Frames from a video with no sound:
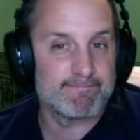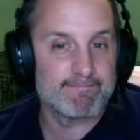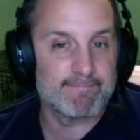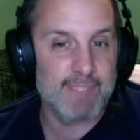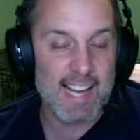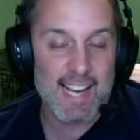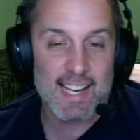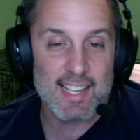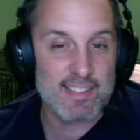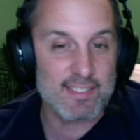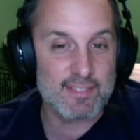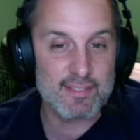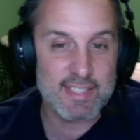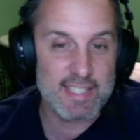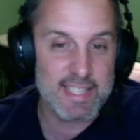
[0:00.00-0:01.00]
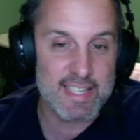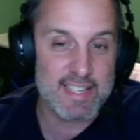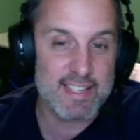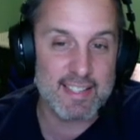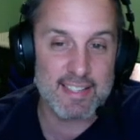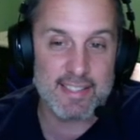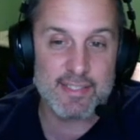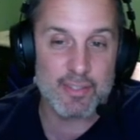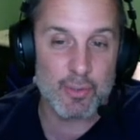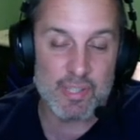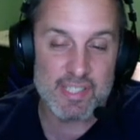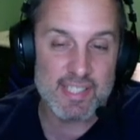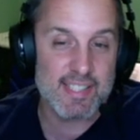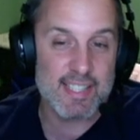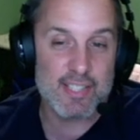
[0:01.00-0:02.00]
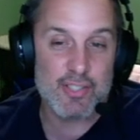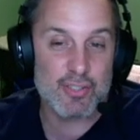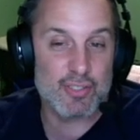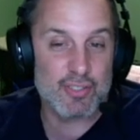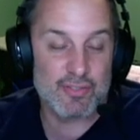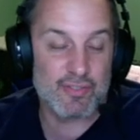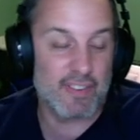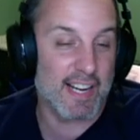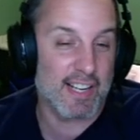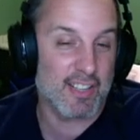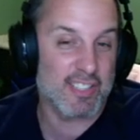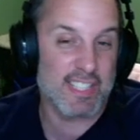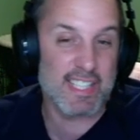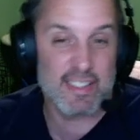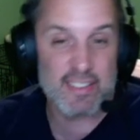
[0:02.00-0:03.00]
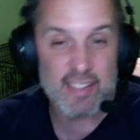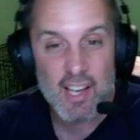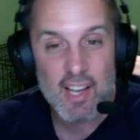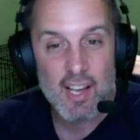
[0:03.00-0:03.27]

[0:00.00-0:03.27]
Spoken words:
Yeah, he is quintessential fire death.